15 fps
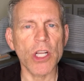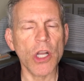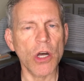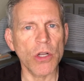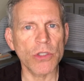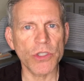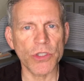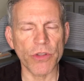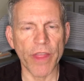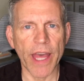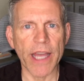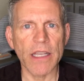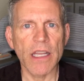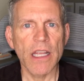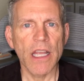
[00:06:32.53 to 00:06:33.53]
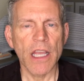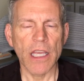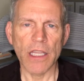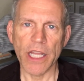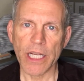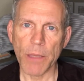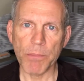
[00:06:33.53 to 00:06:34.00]
culture that in
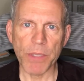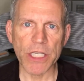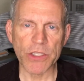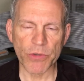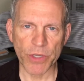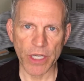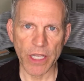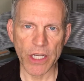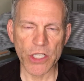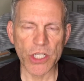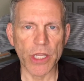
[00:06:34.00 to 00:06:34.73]
like a petri dish.